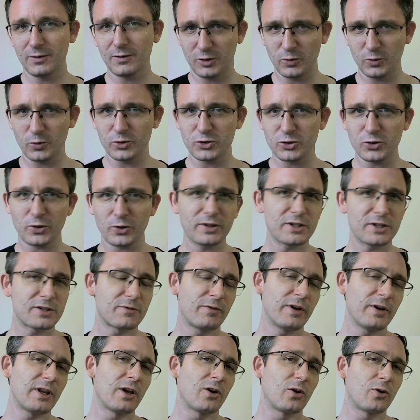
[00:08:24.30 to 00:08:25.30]
you enjoyed this
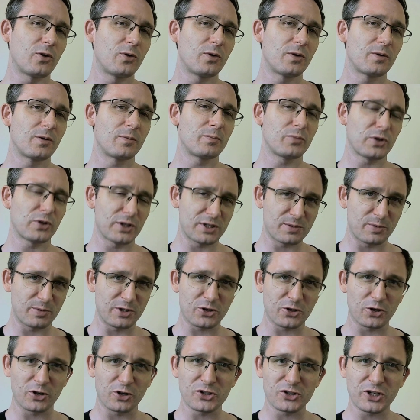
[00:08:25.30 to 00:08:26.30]
video, please be
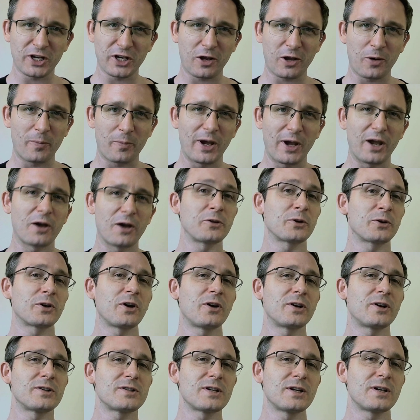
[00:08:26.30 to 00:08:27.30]
sure to check out my other
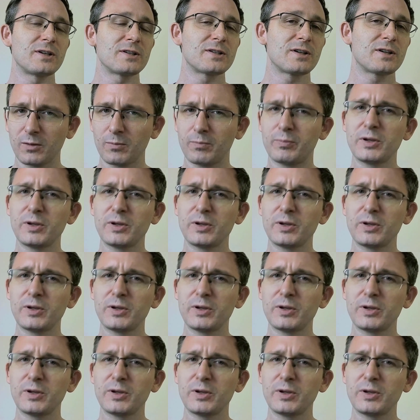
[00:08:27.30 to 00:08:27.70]
content.